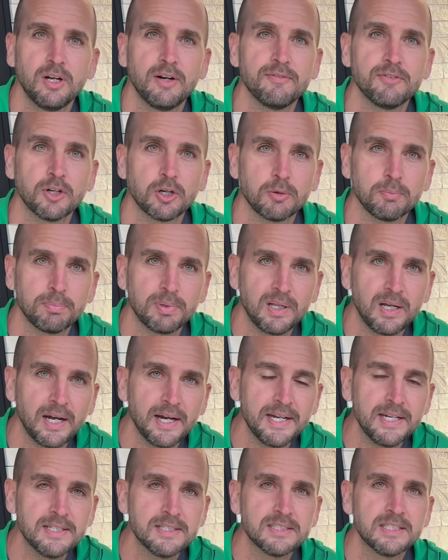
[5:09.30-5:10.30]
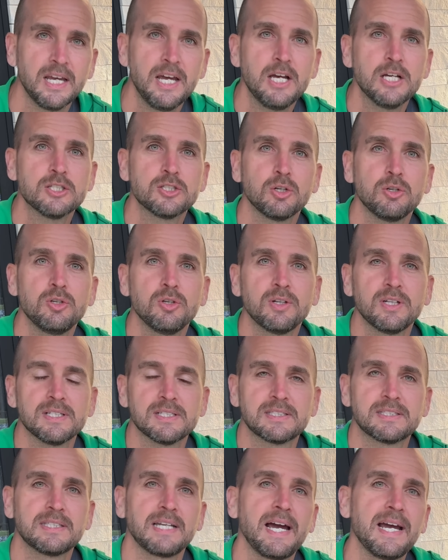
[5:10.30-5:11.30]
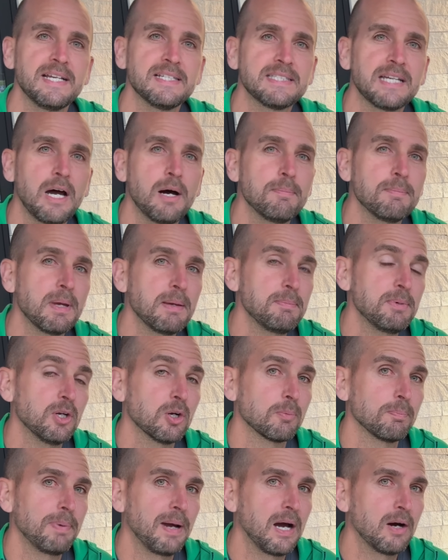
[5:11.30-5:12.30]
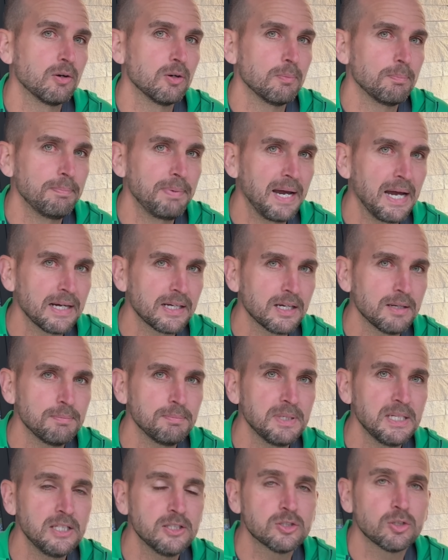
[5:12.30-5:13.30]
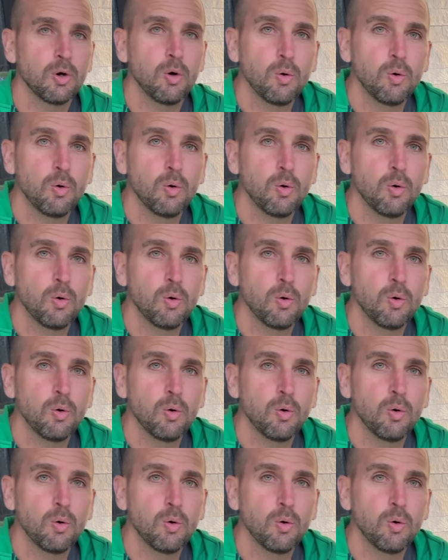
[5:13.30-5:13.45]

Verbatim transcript: of your appliance, so you can size out maybe your power backup needs,